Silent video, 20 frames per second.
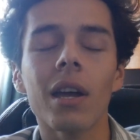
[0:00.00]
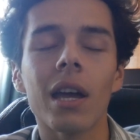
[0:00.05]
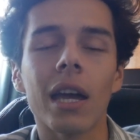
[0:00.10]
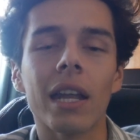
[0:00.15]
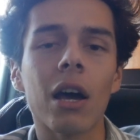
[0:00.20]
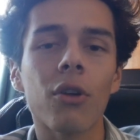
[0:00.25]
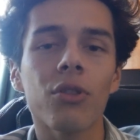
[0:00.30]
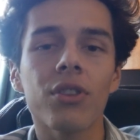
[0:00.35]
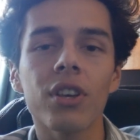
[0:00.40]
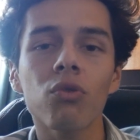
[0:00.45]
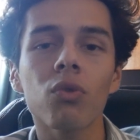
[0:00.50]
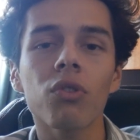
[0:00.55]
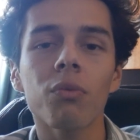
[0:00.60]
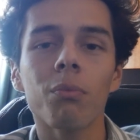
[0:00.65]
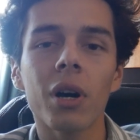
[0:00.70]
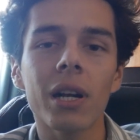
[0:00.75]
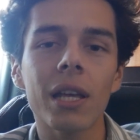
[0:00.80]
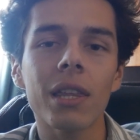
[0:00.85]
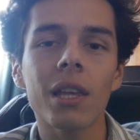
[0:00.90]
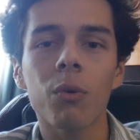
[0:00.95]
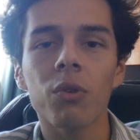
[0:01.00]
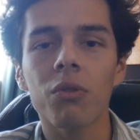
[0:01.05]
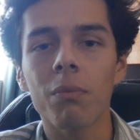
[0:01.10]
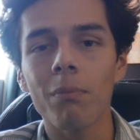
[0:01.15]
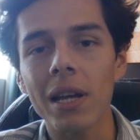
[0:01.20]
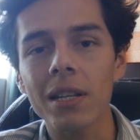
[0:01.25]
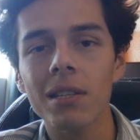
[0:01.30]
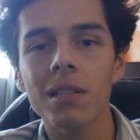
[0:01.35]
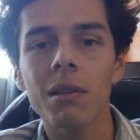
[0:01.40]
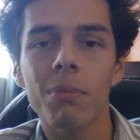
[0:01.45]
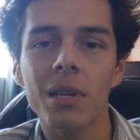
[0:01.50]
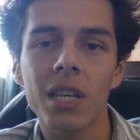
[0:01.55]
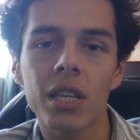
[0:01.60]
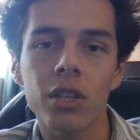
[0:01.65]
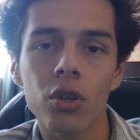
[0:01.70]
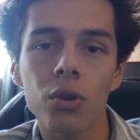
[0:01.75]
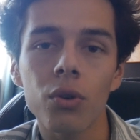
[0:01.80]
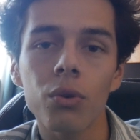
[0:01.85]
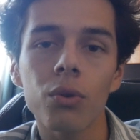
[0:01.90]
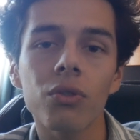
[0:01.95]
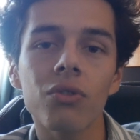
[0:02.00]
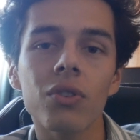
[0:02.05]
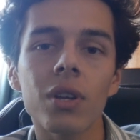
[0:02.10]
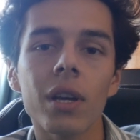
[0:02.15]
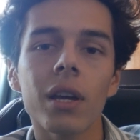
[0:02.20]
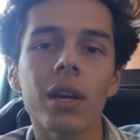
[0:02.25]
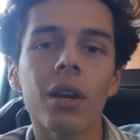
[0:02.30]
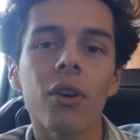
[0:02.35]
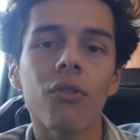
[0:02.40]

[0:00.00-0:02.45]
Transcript: And now, this was money that was meant to be used